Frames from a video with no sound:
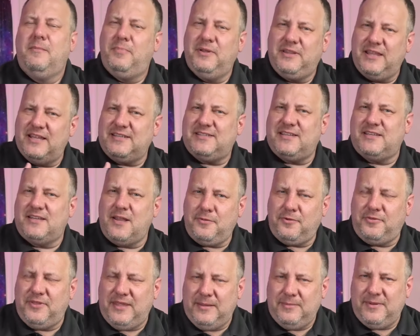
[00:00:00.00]
But that's
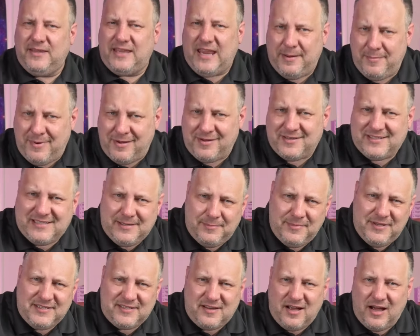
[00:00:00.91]
another theme that came out in
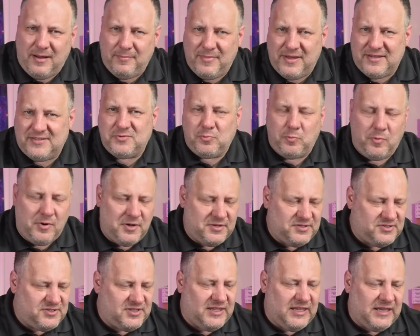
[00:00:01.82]
some of these comments
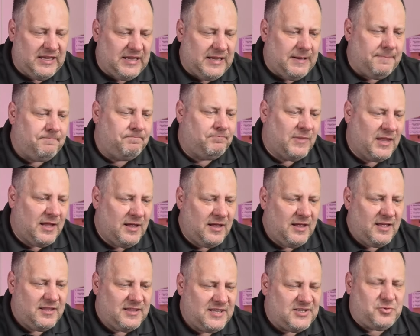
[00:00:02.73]
was the
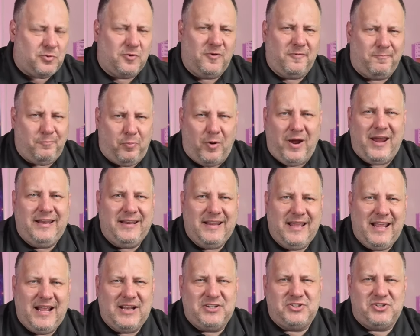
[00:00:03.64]
this sort of
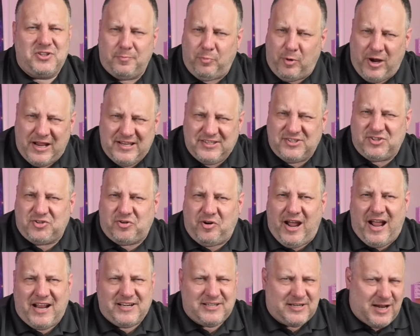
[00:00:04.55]
brain itch, the brain
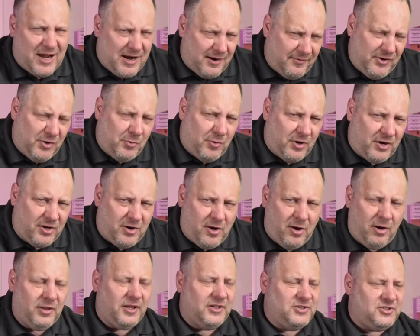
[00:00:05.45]
scratch, however you want
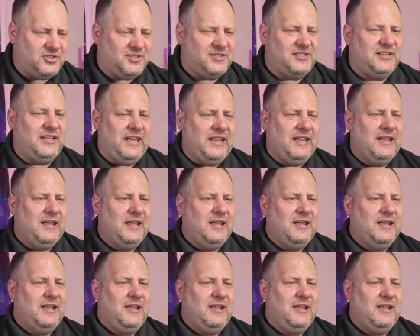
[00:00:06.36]
to call it, just the